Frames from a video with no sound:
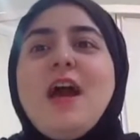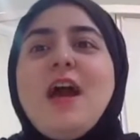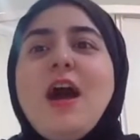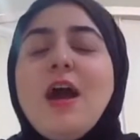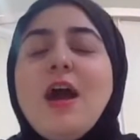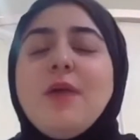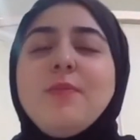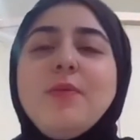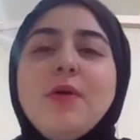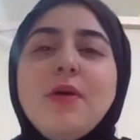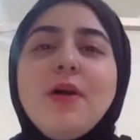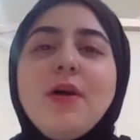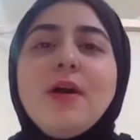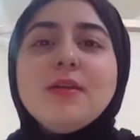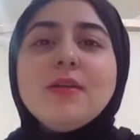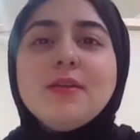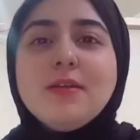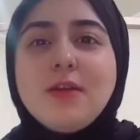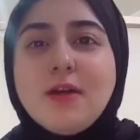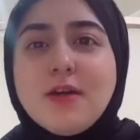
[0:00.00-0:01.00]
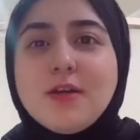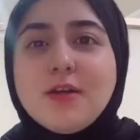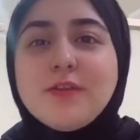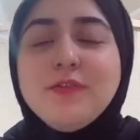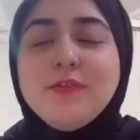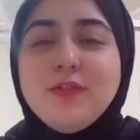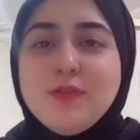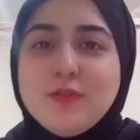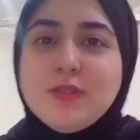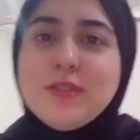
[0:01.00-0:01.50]
I bought a lot of
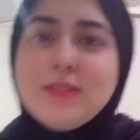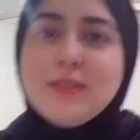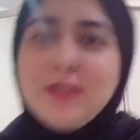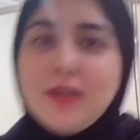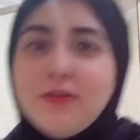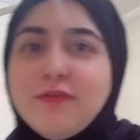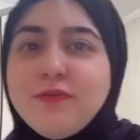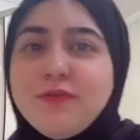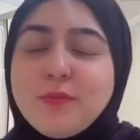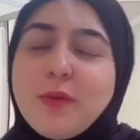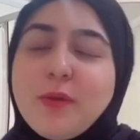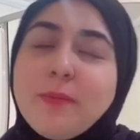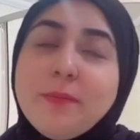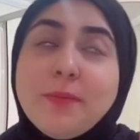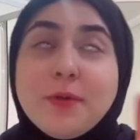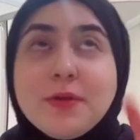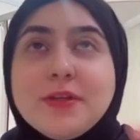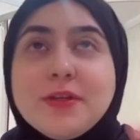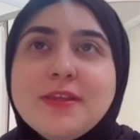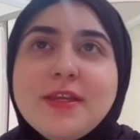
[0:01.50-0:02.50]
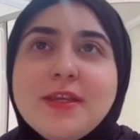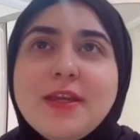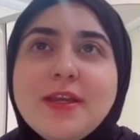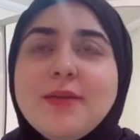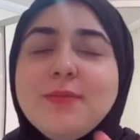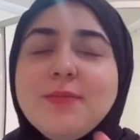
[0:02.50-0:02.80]
new stuff for my birthday,